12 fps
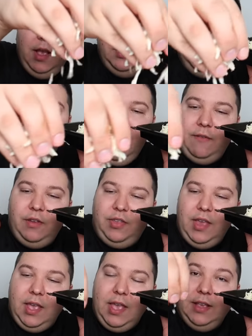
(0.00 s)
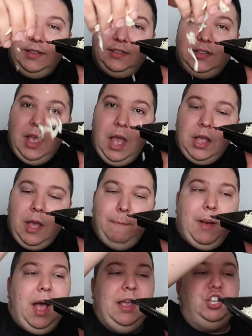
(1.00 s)
so everything is
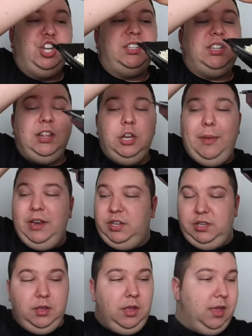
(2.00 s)
combined just a little bit,